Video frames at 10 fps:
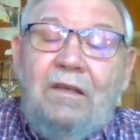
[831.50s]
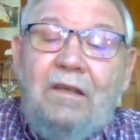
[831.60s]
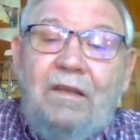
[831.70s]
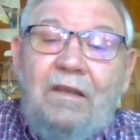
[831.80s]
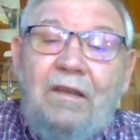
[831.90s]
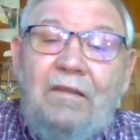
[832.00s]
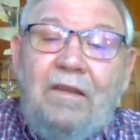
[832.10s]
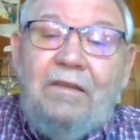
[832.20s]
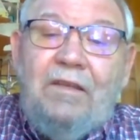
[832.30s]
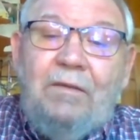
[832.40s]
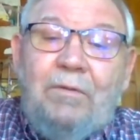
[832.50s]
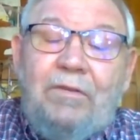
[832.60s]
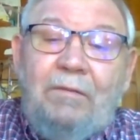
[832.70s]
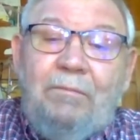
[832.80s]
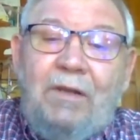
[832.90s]
that type of
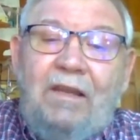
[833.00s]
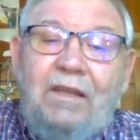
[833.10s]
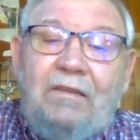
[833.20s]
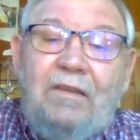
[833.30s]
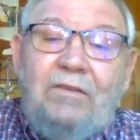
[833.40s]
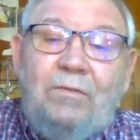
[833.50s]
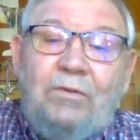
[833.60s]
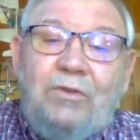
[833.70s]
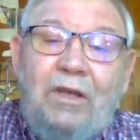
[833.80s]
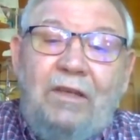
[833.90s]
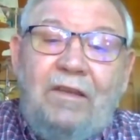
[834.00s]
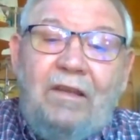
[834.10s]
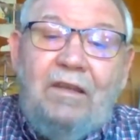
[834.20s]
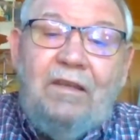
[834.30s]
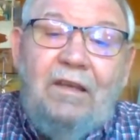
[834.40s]
thing. But I think things will change. I
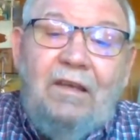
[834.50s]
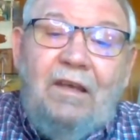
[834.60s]
think